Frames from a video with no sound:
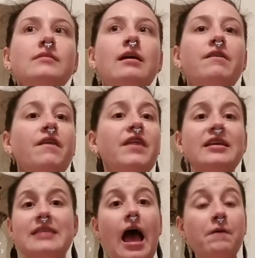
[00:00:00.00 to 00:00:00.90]
the
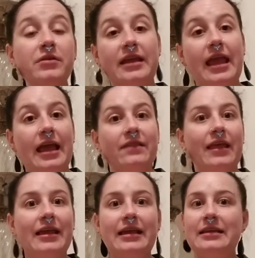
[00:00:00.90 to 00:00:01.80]
things I would can,
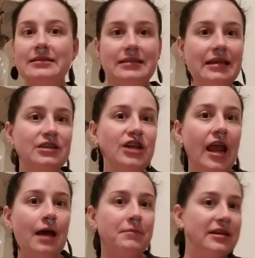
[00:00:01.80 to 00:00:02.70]
like he doesn't eat jam,